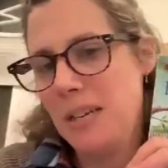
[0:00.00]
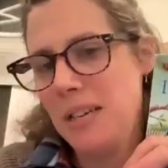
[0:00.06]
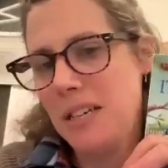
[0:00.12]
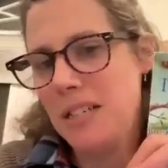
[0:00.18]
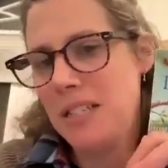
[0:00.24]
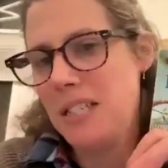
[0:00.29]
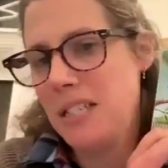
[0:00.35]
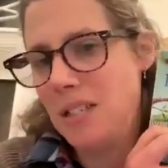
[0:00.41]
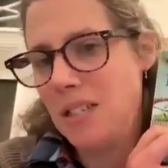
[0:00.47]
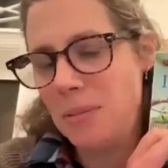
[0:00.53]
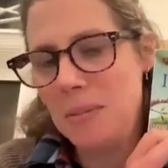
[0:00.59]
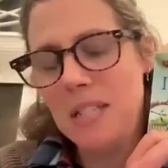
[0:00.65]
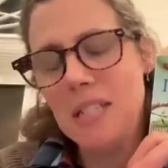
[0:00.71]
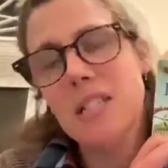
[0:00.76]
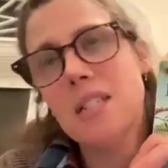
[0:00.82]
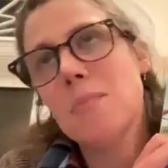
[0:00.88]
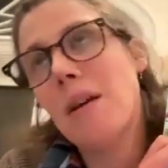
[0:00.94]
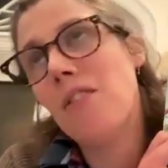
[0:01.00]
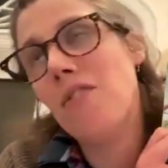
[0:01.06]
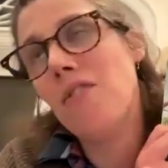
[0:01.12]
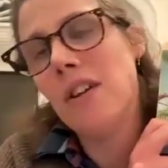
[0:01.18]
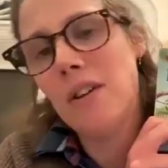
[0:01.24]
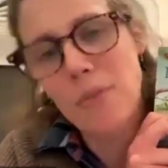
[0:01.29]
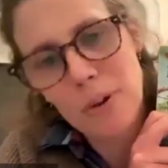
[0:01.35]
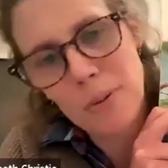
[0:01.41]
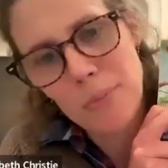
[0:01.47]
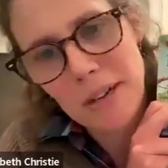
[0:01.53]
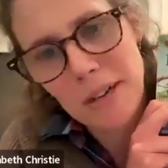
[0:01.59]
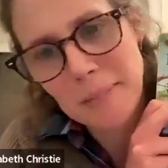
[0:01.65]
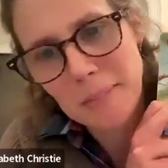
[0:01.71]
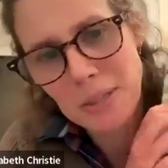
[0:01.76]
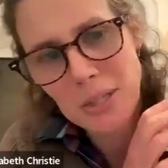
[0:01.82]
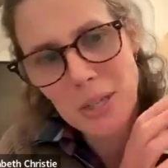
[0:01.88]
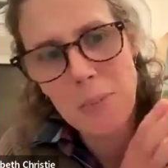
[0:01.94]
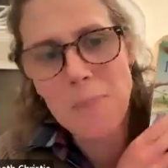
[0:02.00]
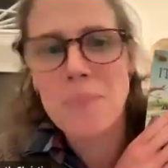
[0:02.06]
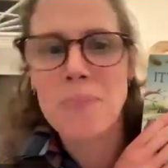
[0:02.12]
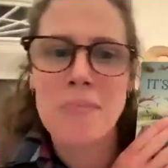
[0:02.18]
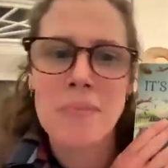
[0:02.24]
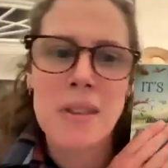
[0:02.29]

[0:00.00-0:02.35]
because this is my favorite one. So